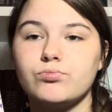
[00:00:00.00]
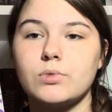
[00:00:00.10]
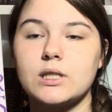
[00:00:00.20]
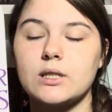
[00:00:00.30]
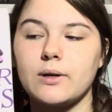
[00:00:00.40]

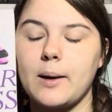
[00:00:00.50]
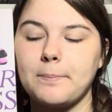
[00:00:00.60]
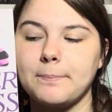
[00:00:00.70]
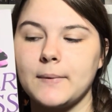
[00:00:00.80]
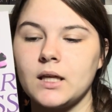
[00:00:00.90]
So yeah.
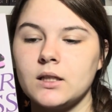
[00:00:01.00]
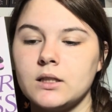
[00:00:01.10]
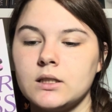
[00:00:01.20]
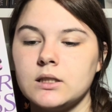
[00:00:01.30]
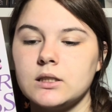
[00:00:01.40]

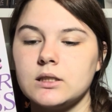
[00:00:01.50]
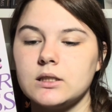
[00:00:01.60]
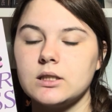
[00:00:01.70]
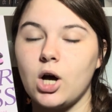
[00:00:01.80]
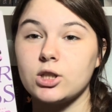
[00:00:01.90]

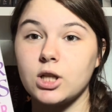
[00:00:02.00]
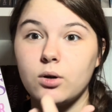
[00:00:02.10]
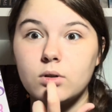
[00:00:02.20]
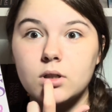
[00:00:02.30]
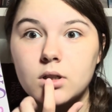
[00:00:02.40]

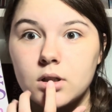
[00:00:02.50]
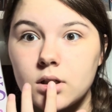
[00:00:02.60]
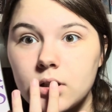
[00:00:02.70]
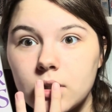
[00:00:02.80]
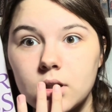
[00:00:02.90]
Also,
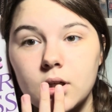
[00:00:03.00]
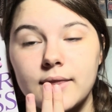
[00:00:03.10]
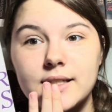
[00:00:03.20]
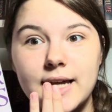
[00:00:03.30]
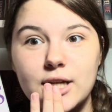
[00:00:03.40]

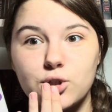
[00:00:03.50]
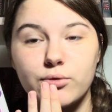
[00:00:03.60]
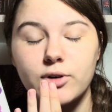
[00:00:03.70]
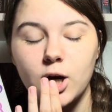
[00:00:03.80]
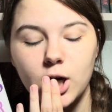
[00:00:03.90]
the tattoo
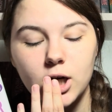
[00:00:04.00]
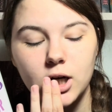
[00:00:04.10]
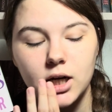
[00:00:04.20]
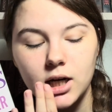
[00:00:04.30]
for her.